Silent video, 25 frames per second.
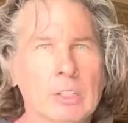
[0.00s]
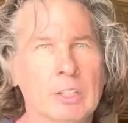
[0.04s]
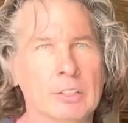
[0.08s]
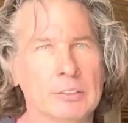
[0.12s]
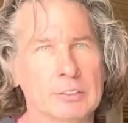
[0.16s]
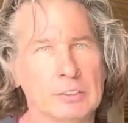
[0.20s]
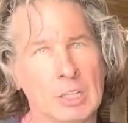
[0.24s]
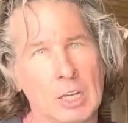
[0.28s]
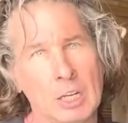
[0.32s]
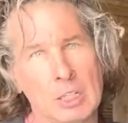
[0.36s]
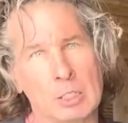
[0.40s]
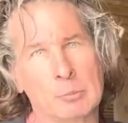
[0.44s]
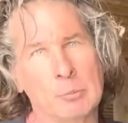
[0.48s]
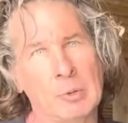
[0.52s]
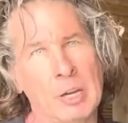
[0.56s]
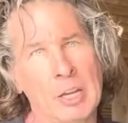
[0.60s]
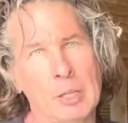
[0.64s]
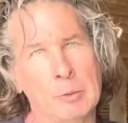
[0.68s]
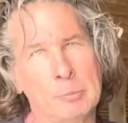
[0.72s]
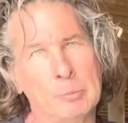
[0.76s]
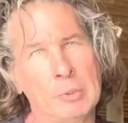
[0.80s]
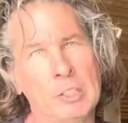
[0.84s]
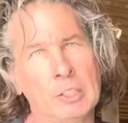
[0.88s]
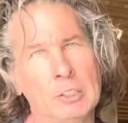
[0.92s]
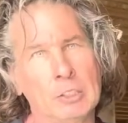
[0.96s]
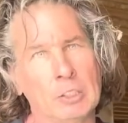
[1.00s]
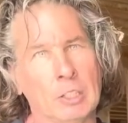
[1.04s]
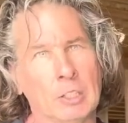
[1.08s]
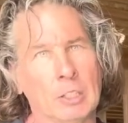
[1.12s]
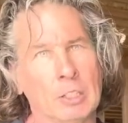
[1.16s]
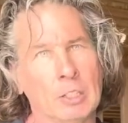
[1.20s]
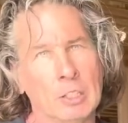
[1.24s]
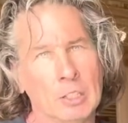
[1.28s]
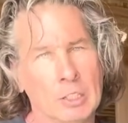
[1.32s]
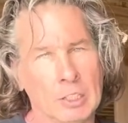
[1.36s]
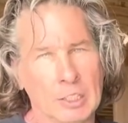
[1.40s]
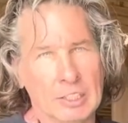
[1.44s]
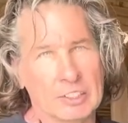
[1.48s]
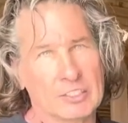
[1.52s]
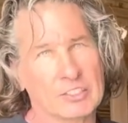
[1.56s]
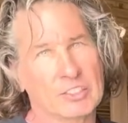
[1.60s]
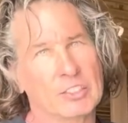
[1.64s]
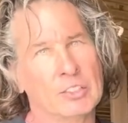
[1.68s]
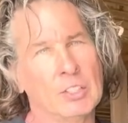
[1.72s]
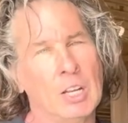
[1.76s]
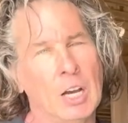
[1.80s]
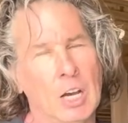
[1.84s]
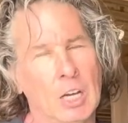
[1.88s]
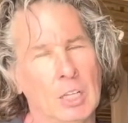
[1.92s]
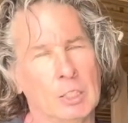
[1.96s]
Not in my opinion. It's
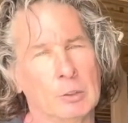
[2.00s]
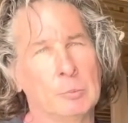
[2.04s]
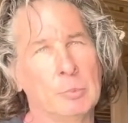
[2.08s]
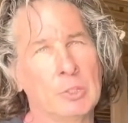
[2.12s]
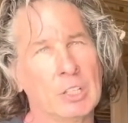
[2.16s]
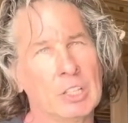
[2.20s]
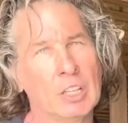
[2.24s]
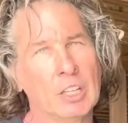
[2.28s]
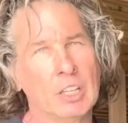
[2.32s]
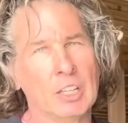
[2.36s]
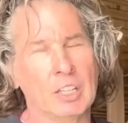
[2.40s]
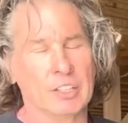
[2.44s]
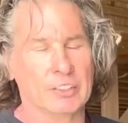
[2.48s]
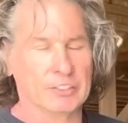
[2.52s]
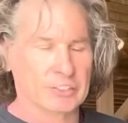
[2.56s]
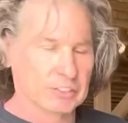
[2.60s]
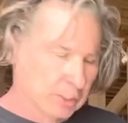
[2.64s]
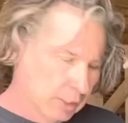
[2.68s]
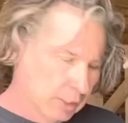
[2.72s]
not, because